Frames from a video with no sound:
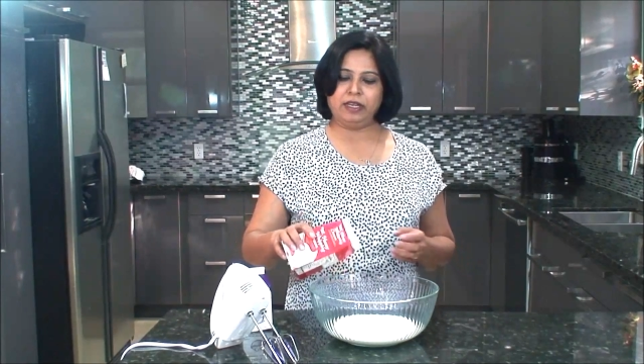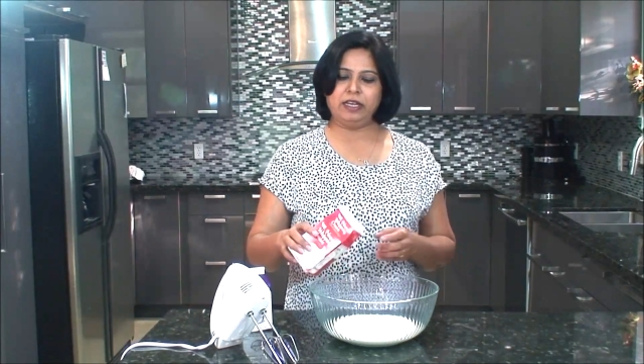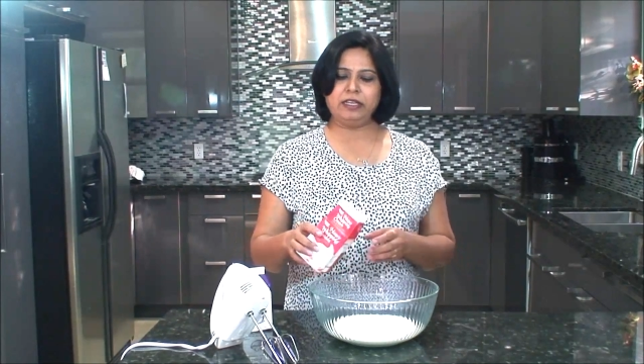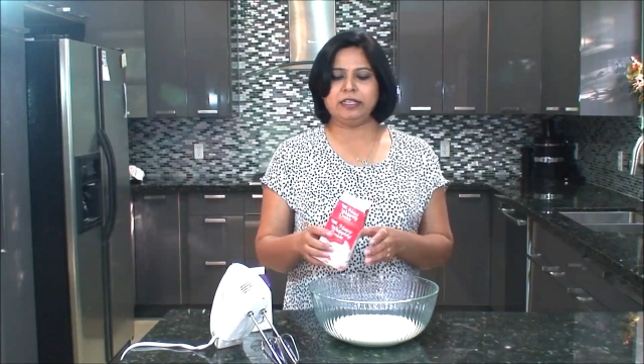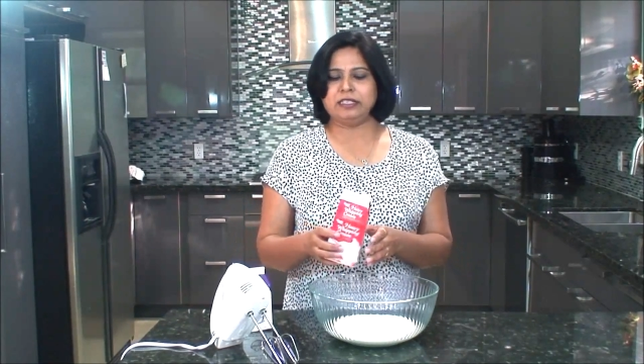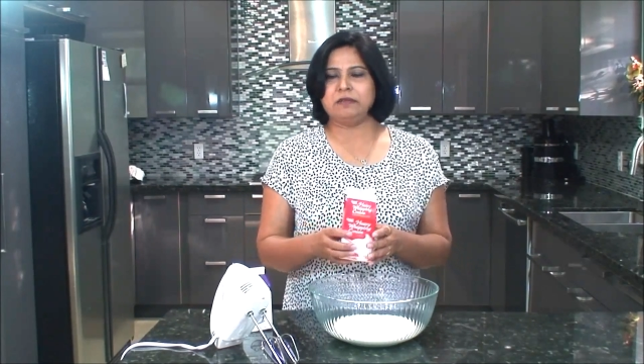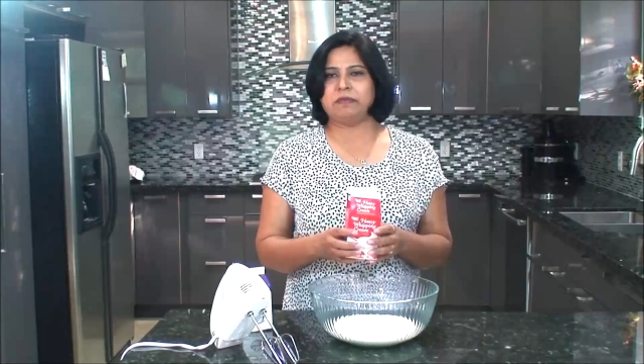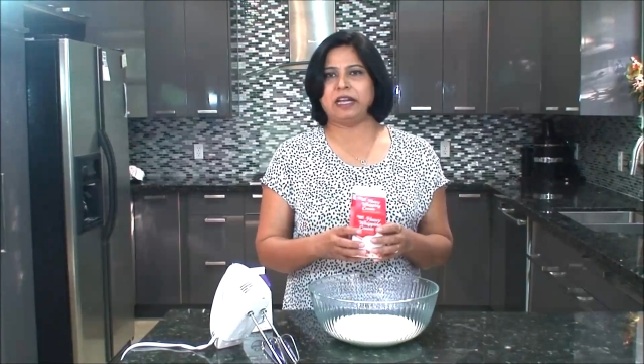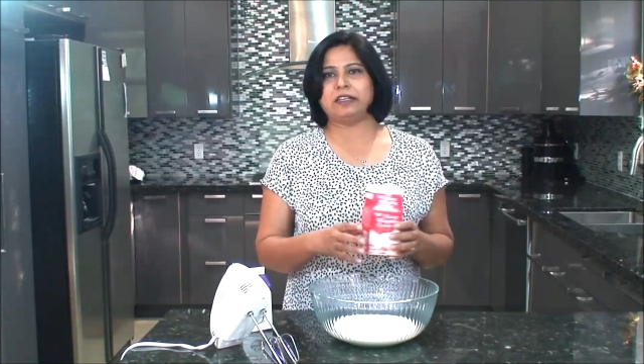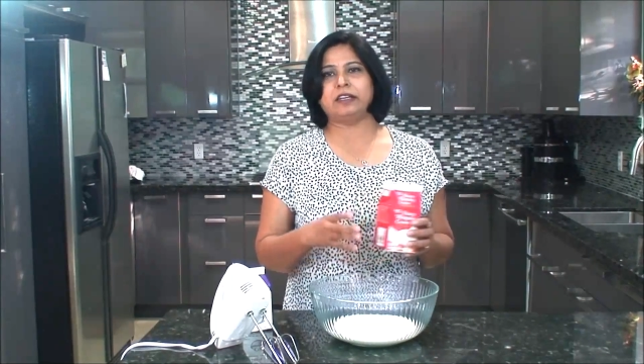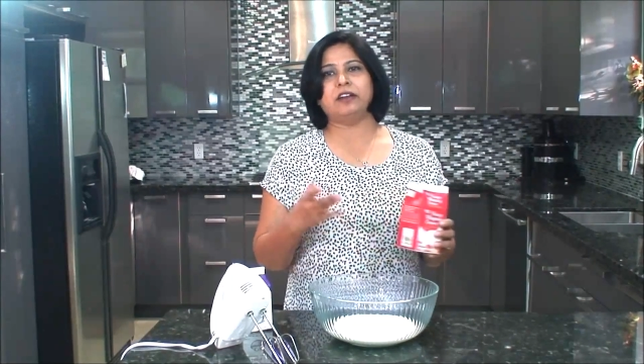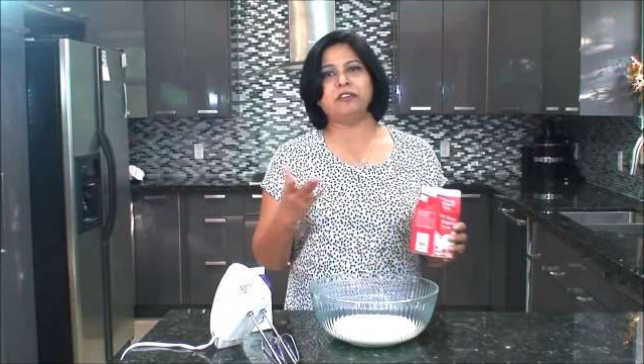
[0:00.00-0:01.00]
It doesn't
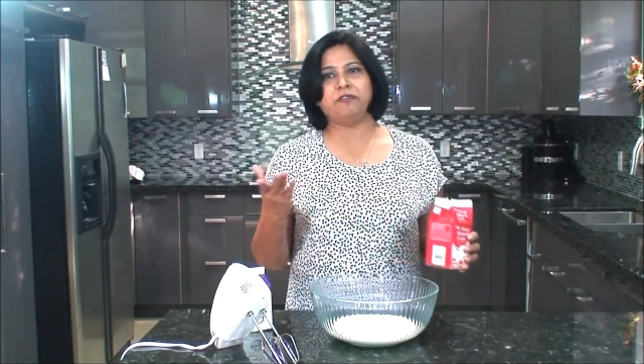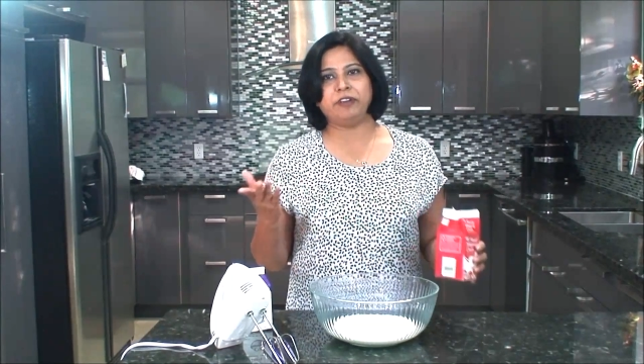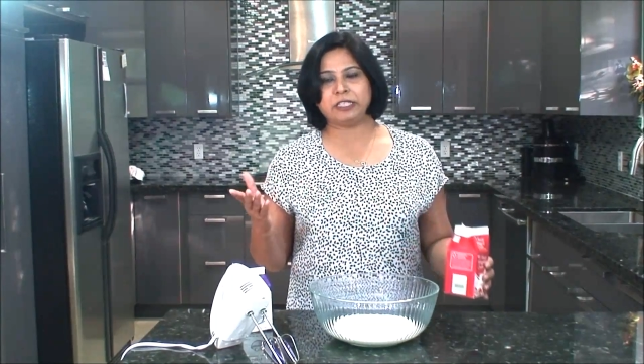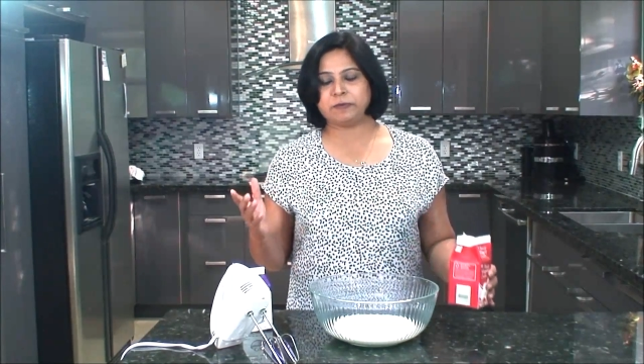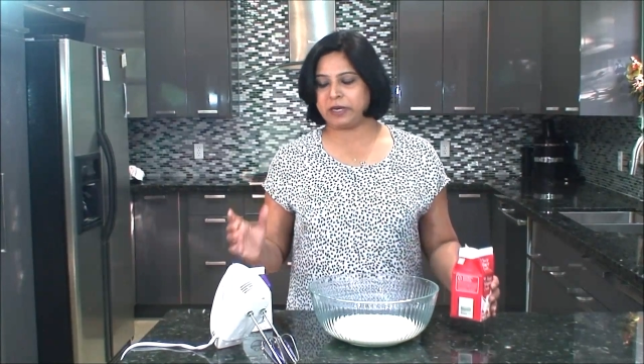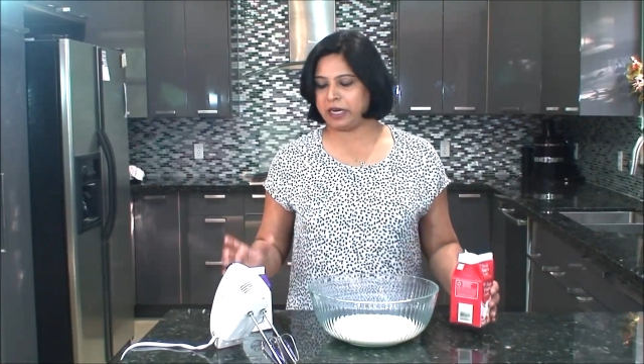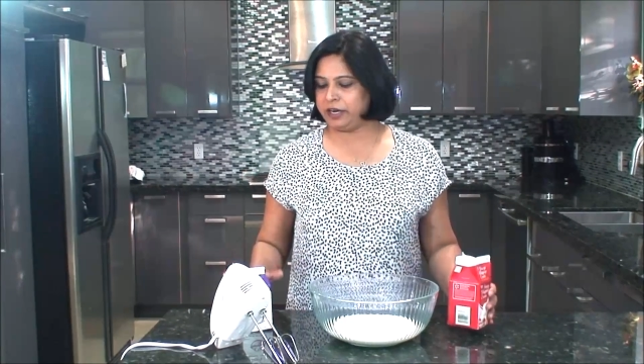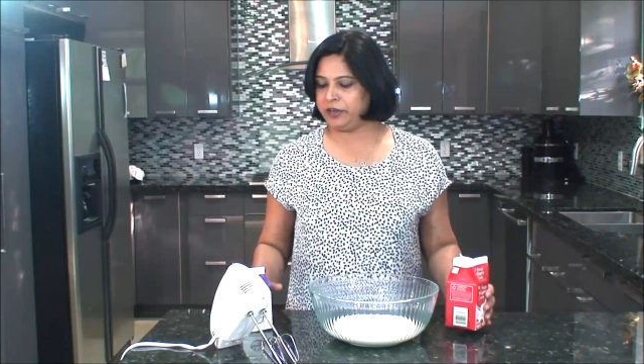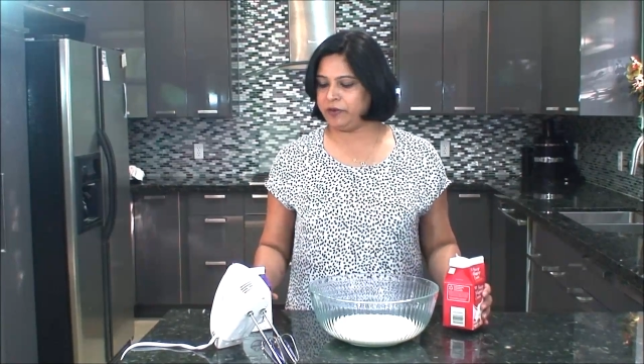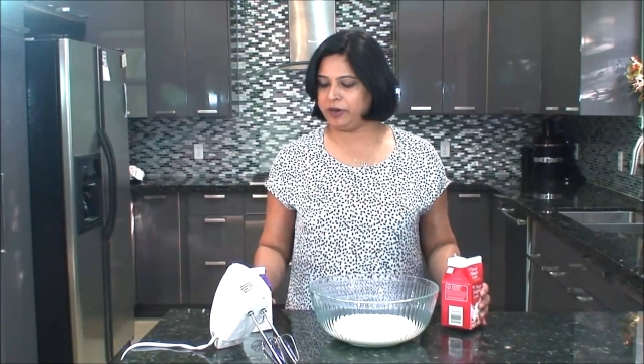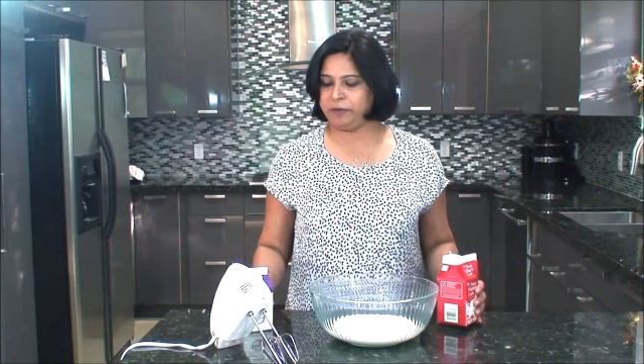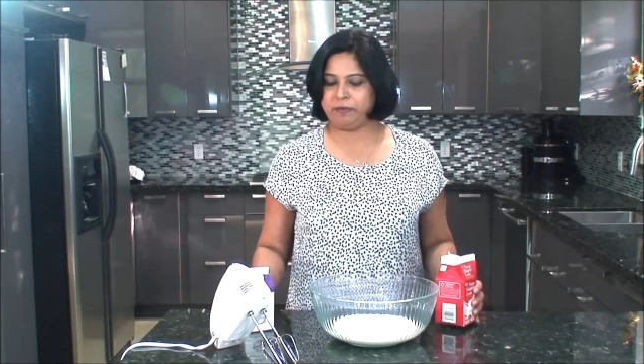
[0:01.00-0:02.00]
matter which brand
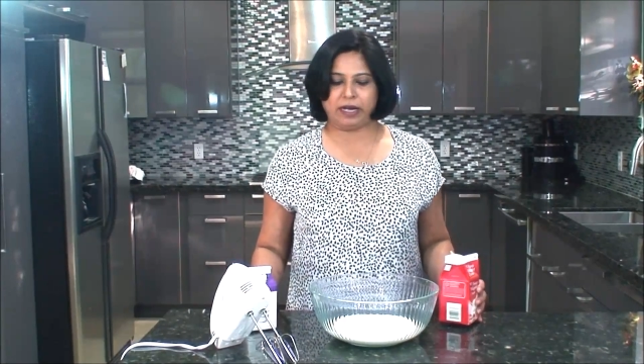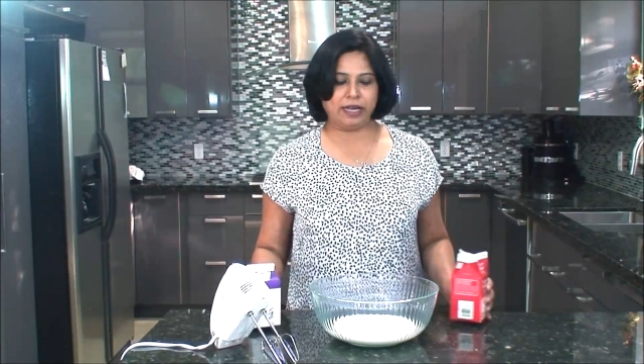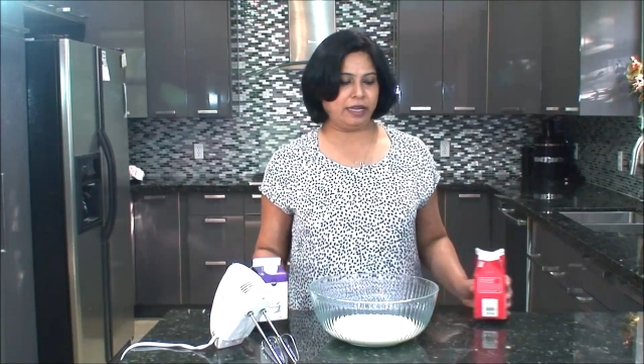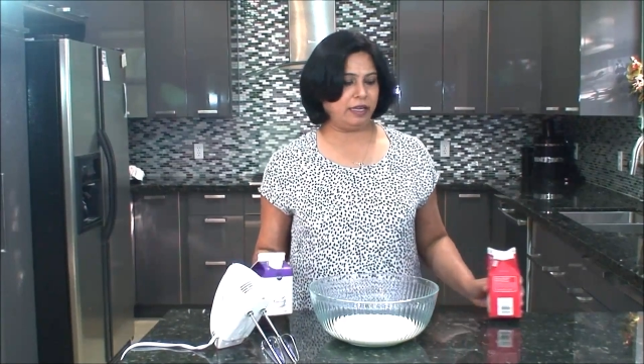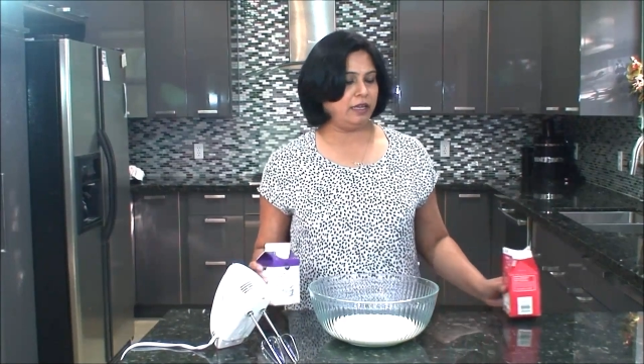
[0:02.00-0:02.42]
you want to buy